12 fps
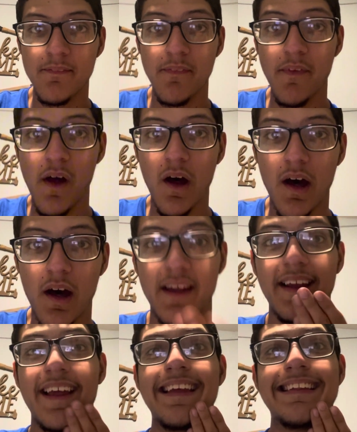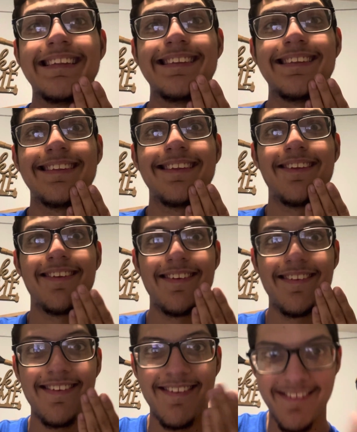vlog
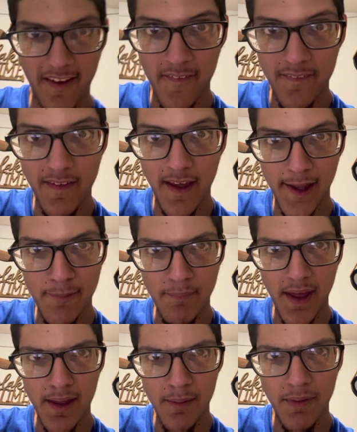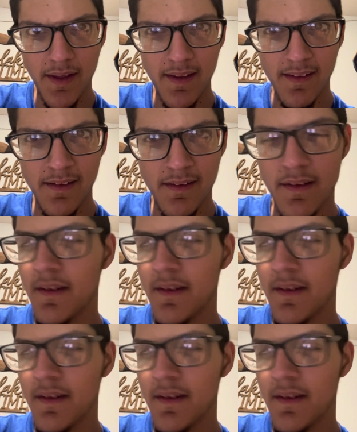Sunday, maybe,